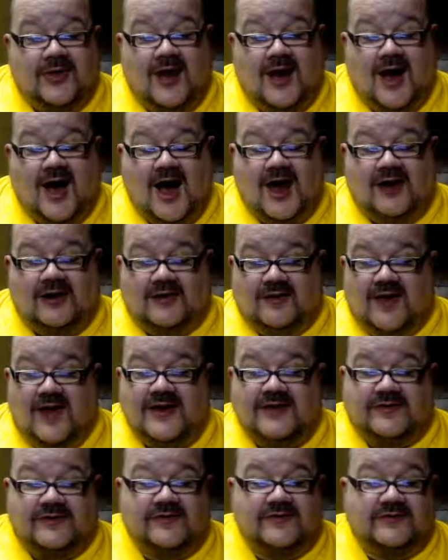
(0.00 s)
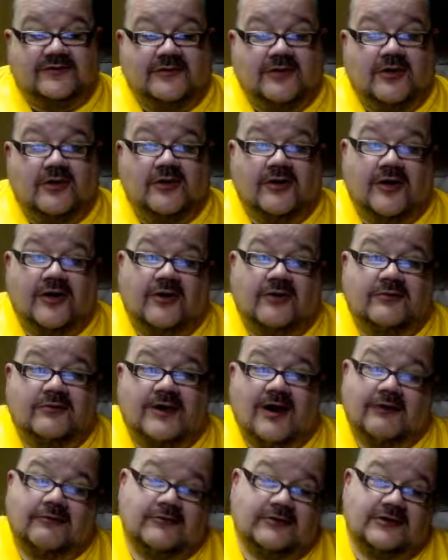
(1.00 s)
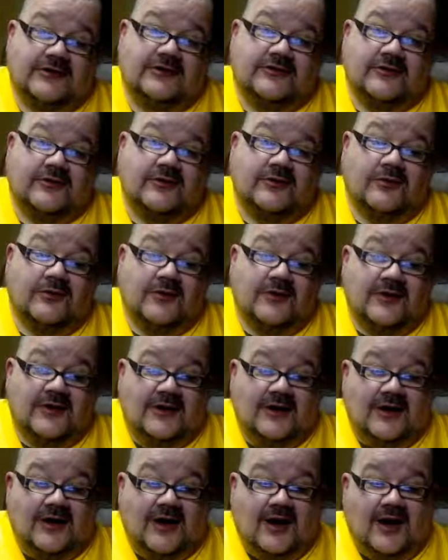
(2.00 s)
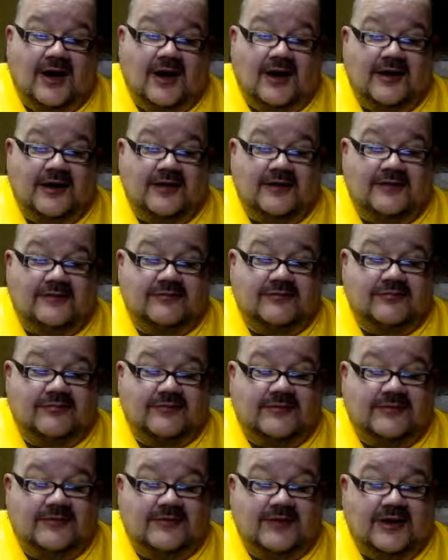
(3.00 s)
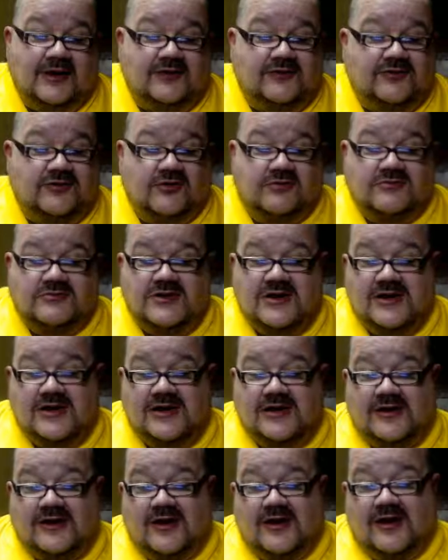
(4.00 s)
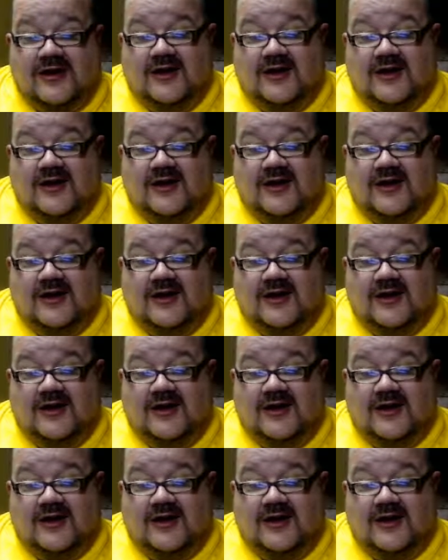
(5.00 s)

I like this logo. I really do. It's unique.